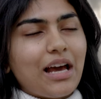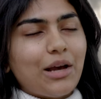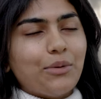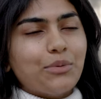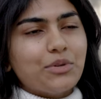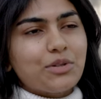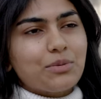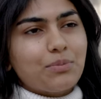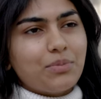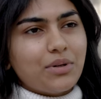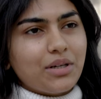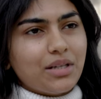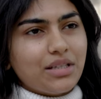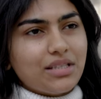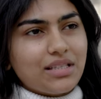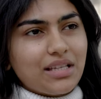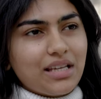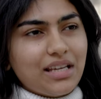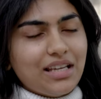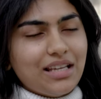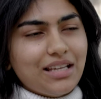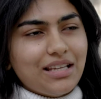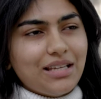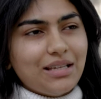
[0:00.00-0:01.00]
I was put
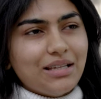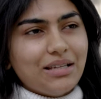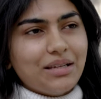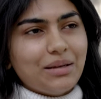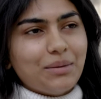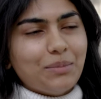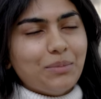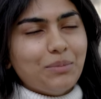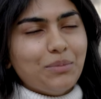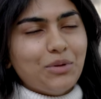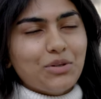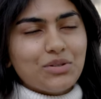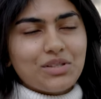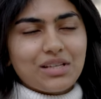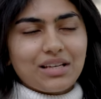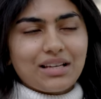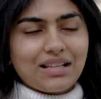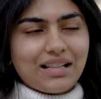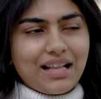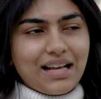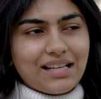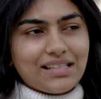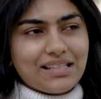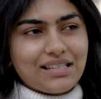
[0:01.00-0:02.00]
in music
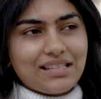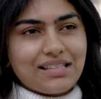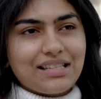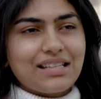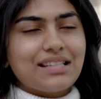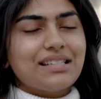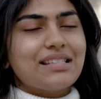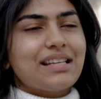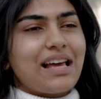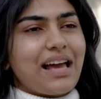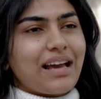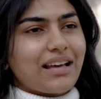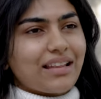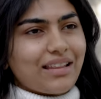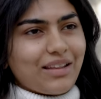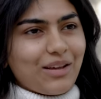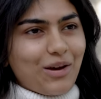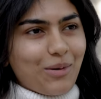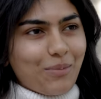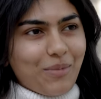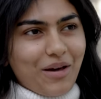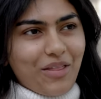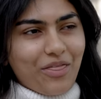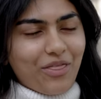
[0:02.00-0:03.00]
classes
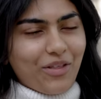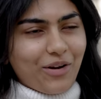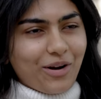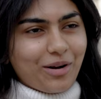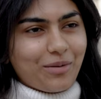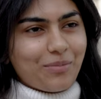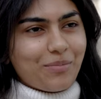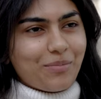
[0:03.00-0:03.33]
exactly on my third